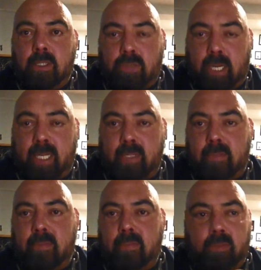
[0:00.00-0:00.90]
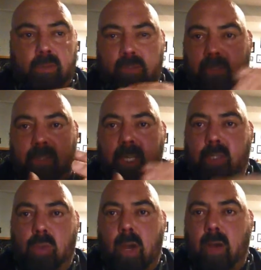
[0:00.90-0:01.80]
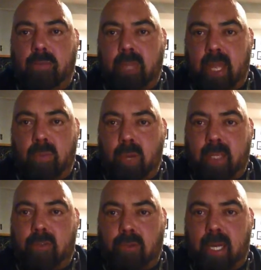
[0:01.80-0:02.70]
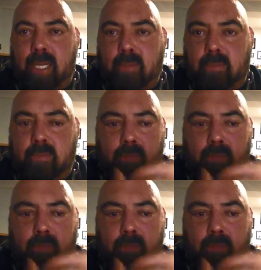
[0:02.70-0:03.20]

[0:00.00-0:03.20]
training, 16, 12, 10-week training,